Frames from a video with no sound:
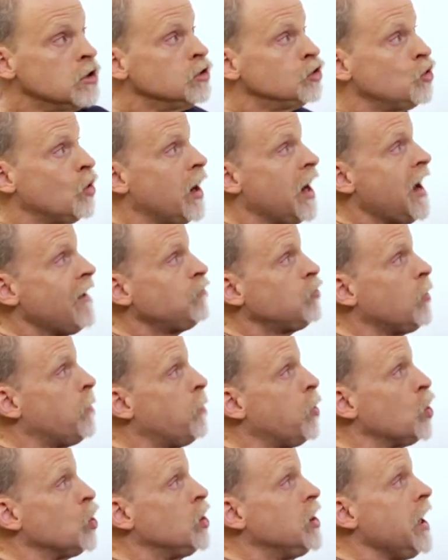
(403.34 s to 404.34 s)
So I have to
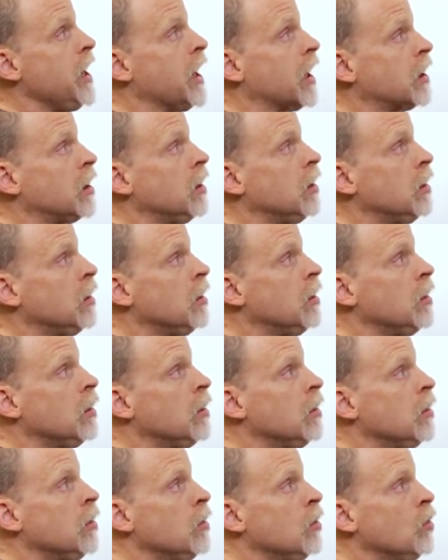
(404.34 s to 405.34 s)
predict
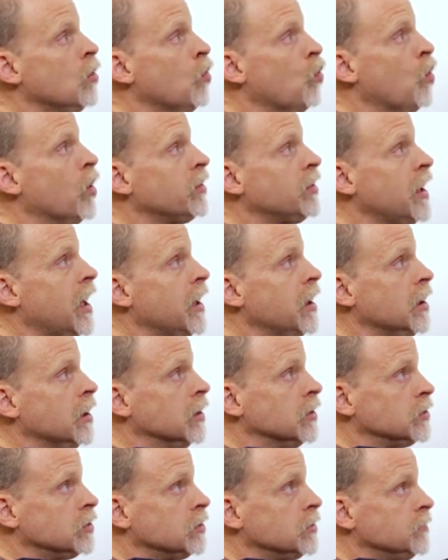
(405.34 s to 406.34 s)
what that
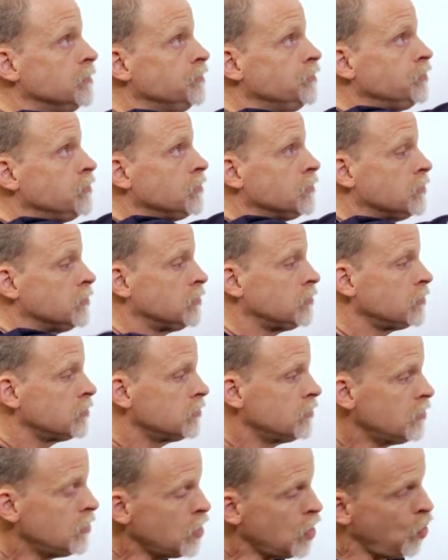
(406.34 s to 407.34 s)
is.
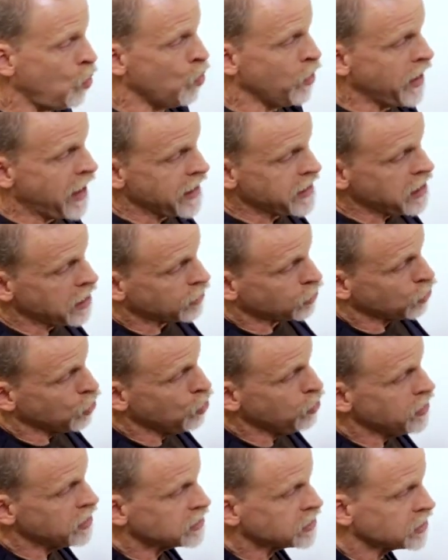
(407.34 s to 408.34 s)
When I get
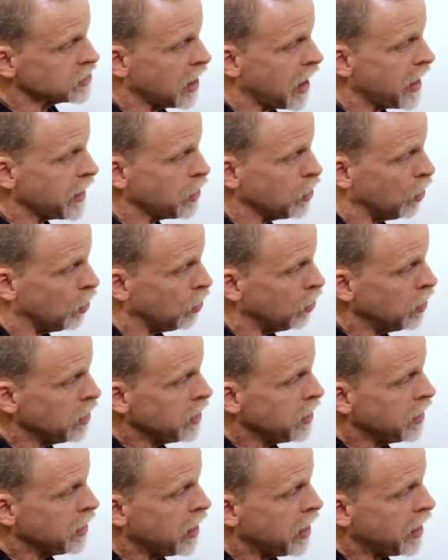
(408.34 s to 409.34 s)
through this cycle
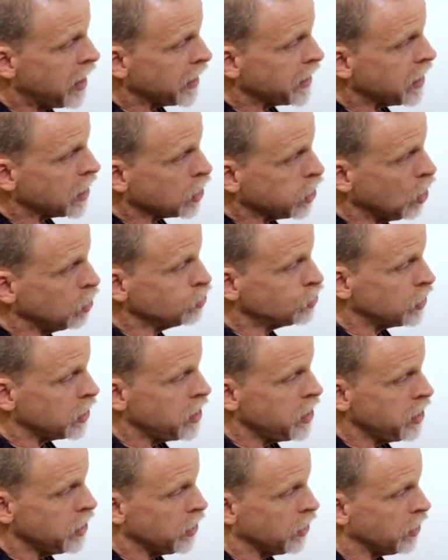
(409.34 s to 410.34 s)
and I get close to
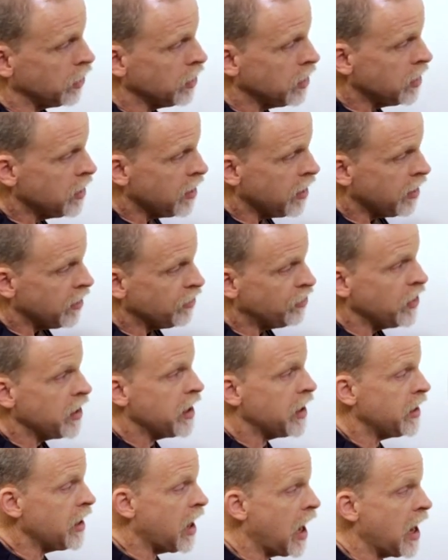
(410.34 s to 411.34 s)
here,
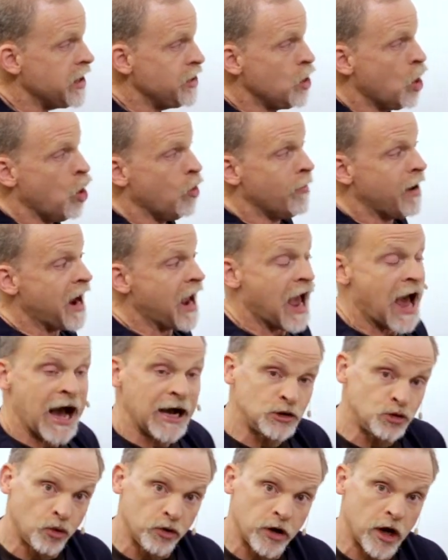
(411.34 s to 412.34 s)
then I know my
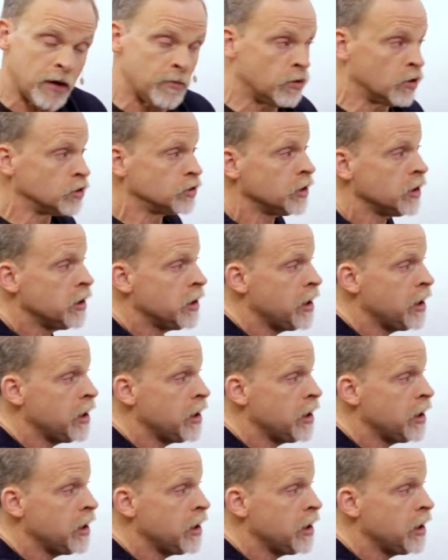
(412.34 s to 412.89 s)
actual numbers